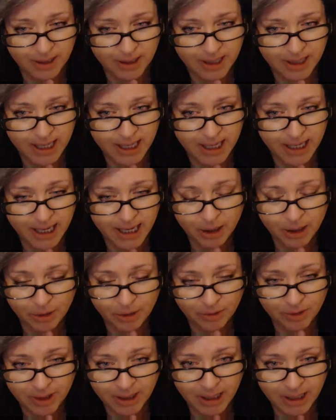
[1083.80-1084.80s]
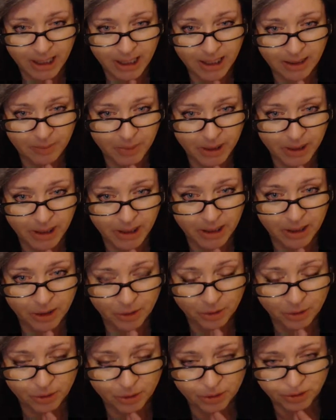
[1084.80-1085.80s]
that I don't think anybody on
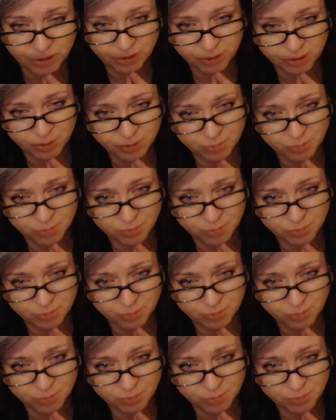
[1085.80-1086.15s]
earth